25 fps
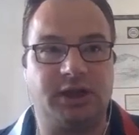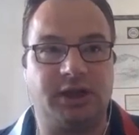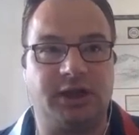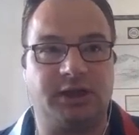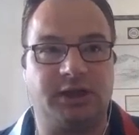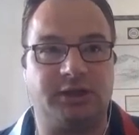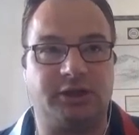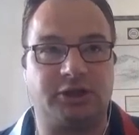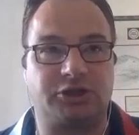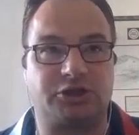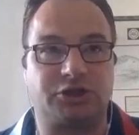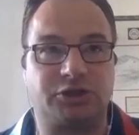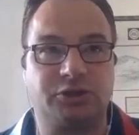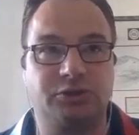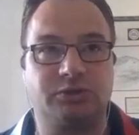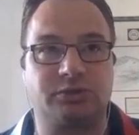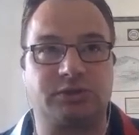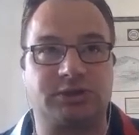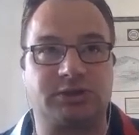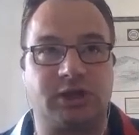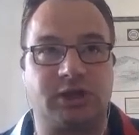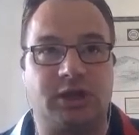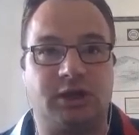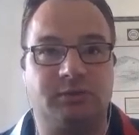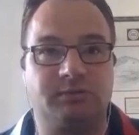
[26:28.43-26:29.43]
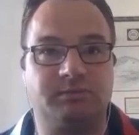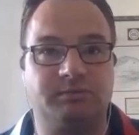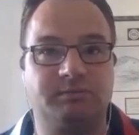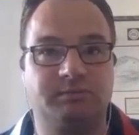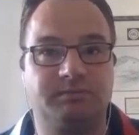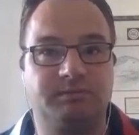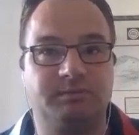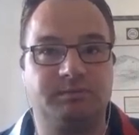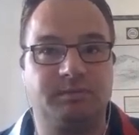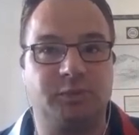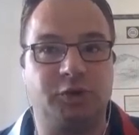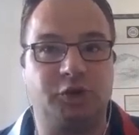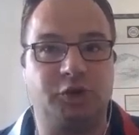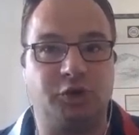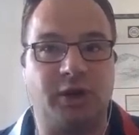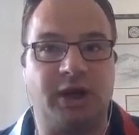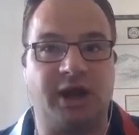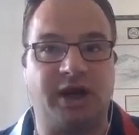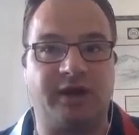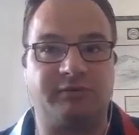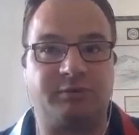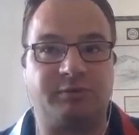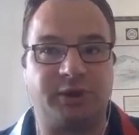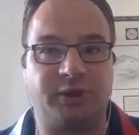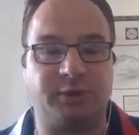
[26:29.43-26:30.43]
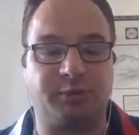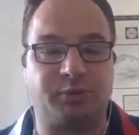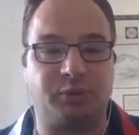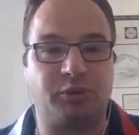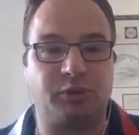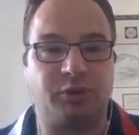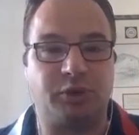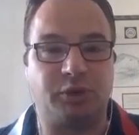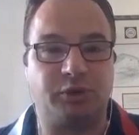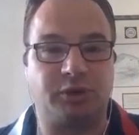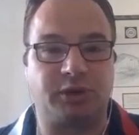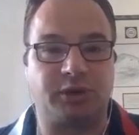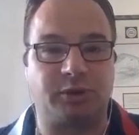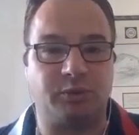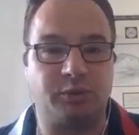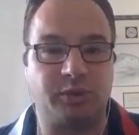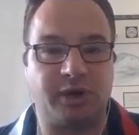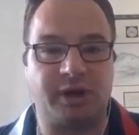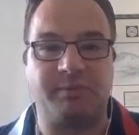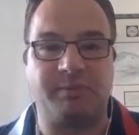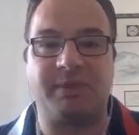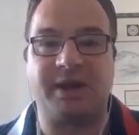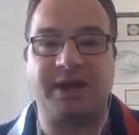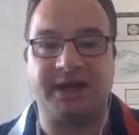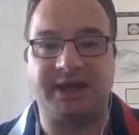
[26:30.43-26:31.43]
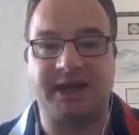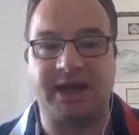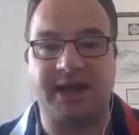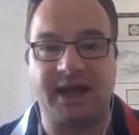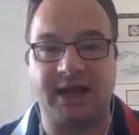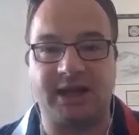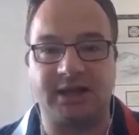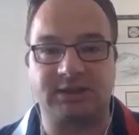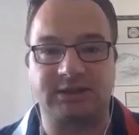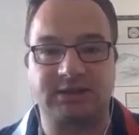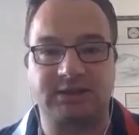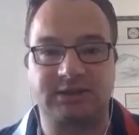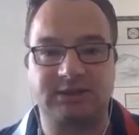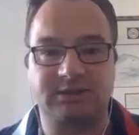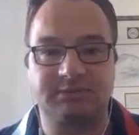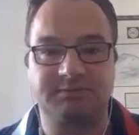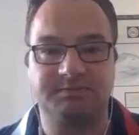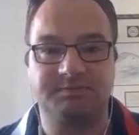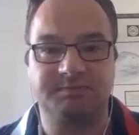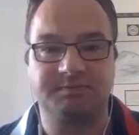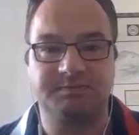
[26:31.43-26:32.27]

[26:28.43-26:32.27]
in the short term, you have people who can wear many hats.